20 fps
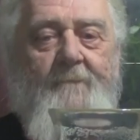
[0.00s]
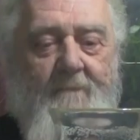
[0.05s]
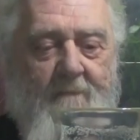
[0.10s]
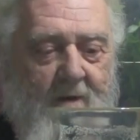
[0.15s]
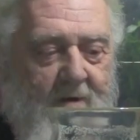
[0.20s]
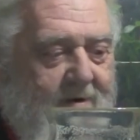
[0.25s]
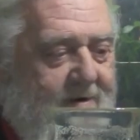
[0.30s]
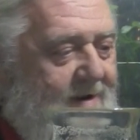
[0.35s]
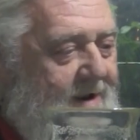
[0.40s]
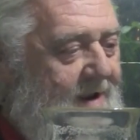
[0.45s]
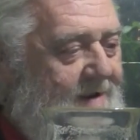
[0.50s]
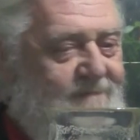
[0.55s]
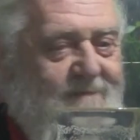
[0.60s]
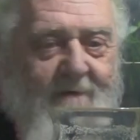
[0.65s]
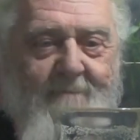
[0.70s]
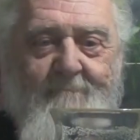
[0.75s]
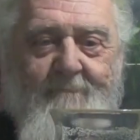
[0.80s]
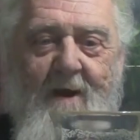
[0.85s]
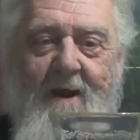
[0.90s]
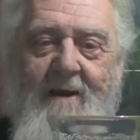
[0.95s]
Alright guys,
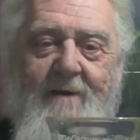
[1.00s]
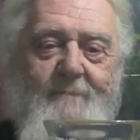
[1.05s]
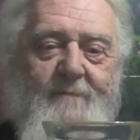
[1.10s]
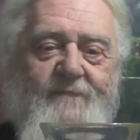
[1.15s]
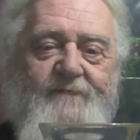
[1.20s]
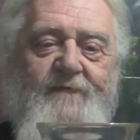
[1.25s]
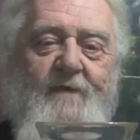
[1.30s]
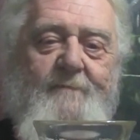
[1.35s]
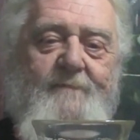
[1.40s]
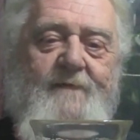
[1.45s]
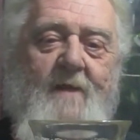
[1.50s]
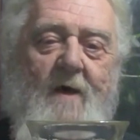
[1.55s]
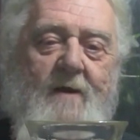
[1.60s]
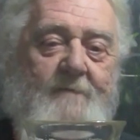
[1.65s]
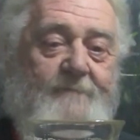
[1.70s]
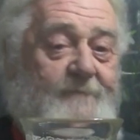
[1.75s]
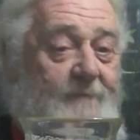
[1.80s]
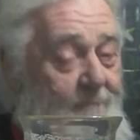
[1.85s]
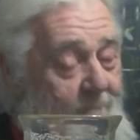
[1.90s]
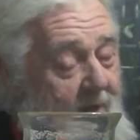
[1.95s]
I'm back. I've been sipping
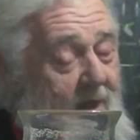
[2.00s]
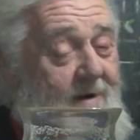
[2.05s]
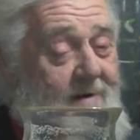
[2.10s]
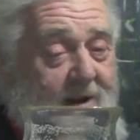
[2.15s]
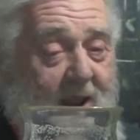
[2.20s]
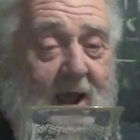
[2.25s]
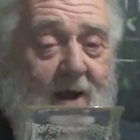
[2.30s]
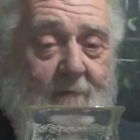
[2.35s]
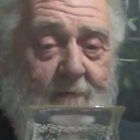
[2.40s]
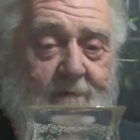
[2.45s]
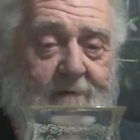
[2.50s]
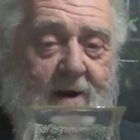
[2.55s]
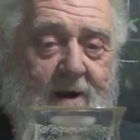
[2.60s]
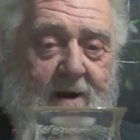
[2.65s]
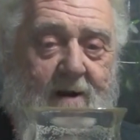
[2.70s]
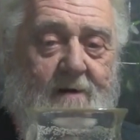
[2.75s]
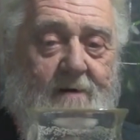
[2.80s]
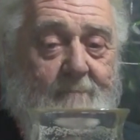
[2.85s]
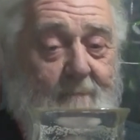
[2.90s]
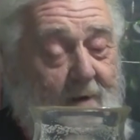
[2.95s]
on it for about an hour
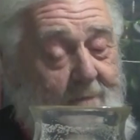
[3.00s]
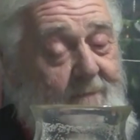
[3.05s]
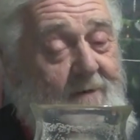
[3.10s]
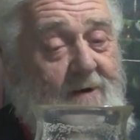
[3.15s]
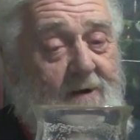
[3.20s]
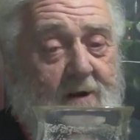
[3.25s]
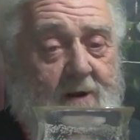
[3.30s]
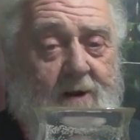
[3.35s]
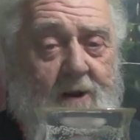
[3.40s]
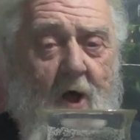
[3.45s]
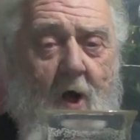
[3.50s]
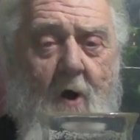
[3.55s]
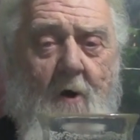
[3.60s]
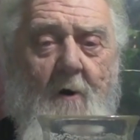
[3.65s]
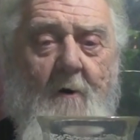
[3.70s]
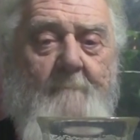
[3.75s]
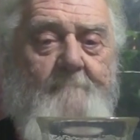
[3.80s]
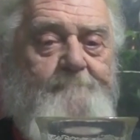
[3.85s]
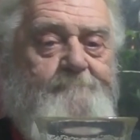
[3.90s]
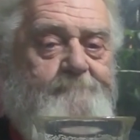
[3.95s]
now, maybe a little
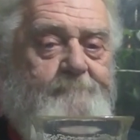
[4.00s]
longer.